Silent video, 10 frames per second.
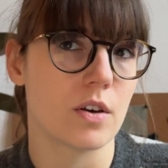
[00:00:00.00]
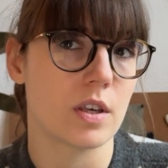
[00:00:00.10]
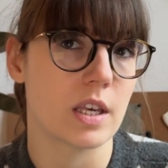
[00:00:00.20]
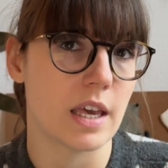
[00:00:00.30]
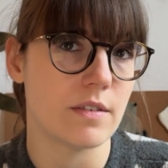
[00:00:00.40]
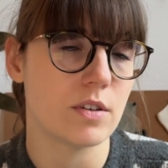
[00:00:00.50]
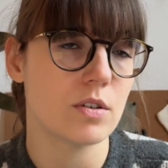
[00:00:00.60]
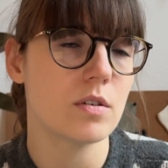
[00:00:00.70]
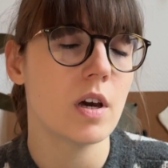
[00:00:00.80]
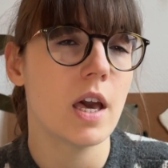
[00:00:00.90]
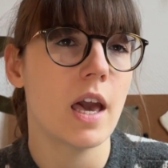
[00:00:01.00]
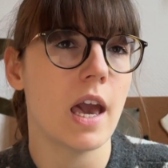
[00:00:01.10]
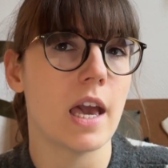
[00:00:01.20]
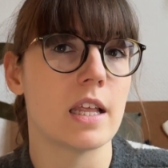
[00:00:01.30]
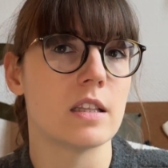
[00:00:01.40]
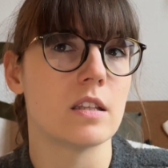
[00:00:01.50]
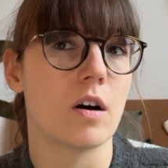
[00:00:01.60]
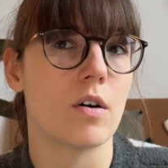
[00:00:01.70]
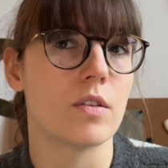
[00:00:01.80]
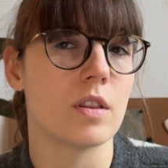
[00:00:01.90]
gave you, and
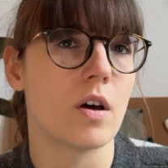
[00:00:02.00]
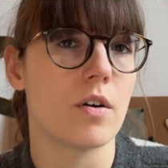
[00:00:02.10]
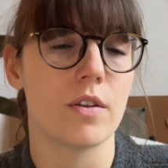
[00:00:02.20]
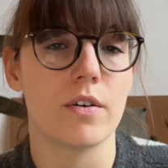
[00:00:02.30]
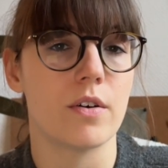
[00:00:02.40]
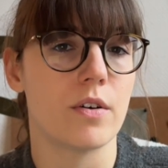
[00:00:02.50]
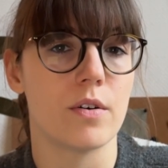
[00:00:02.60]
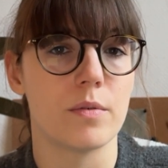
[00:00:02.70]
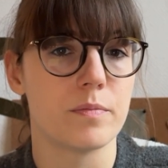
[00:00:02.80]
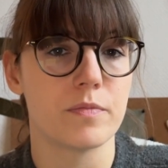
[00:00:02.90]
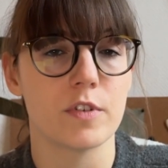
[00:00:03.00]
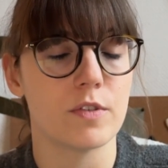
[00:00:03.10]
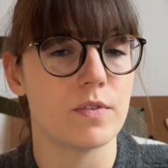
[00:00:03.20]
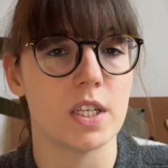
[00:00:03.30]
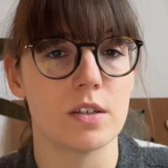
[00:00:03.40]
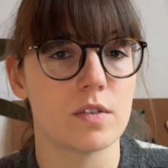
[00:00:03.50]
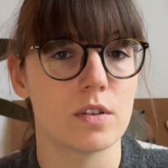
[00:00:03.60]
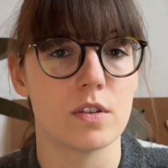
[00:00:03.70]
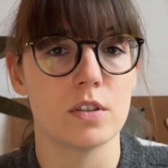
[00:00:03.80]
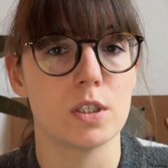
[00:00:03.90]
on other videos
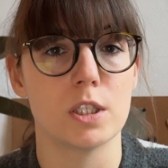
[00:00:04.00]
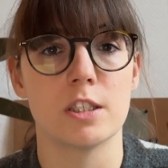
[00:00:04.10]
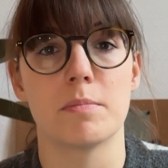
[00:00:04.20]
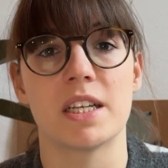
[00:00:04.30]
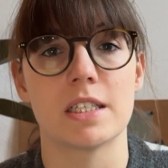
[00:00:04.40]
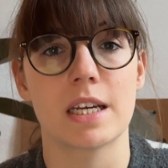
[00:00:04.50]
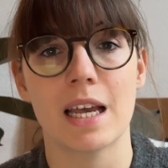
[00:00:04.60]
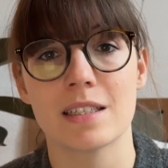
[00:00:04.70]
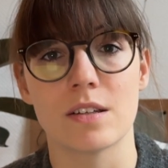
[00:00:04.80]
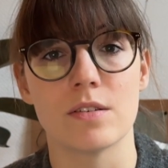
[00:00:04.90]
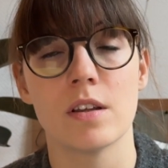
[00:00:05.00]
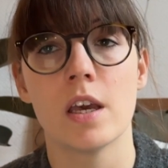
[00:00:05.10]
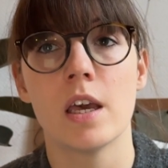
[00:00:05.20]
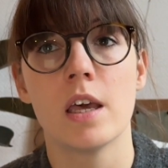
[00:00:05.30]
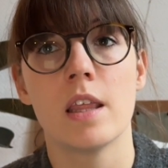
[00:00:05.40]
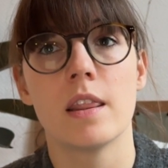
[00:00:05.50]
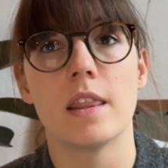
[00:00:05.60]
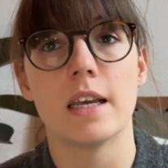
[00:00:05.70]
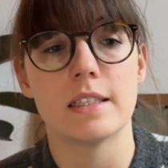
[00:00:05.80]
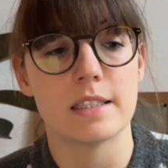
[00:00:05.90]
on the Judy's Magic cast on,
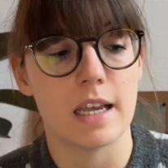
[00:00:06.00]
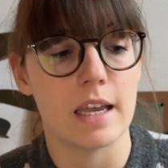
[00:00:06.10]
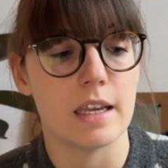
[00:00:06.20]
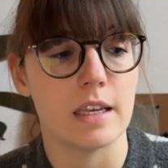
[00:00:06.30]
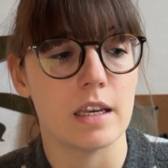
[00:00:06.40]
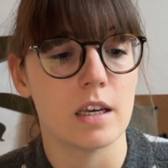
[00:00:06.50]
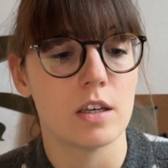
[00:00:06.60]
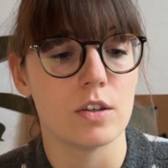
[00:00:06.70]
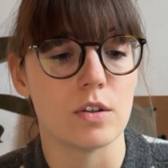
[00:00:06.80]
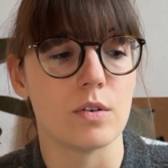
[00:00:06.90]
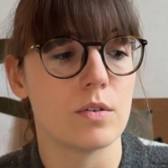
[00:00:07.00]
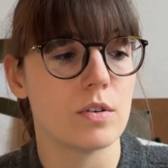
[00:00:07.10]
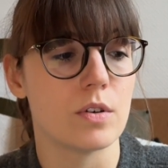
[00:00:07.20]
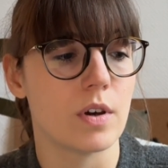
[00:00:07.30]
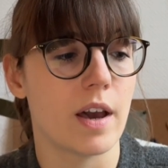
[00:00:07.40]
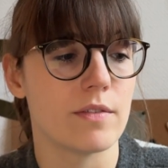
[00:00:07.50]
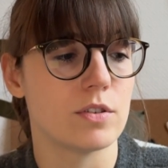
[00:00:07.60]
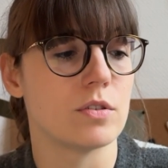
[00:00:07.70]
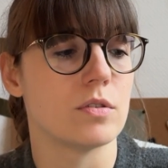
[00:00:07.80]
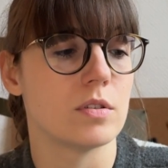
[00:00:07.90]
they say, you know, you have
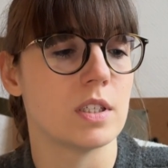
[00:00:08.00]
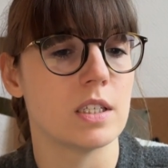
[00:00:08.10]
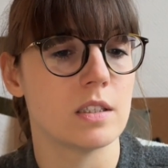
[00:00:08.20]
to